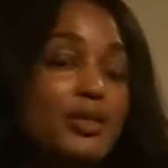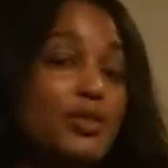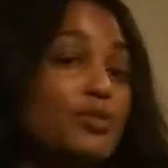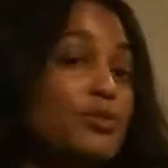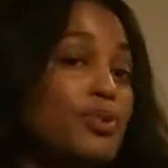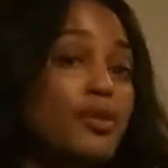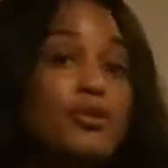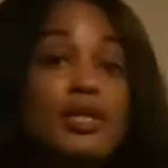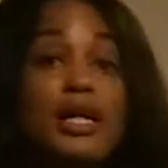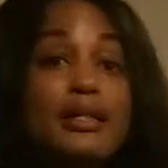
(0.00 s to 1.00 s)
sisters,
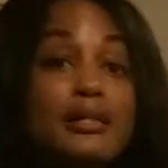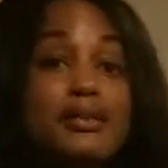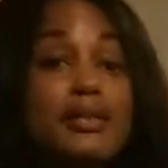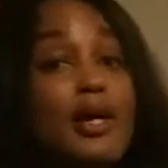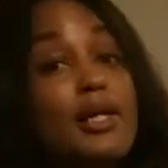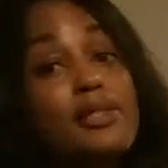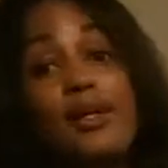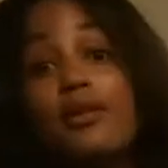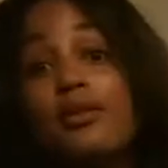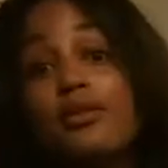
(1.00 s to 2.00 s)
brothers, cousins, aunts,
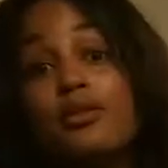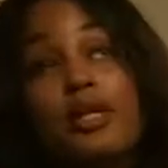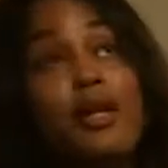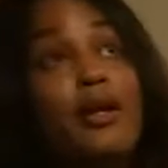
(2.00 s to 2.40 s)
uncles,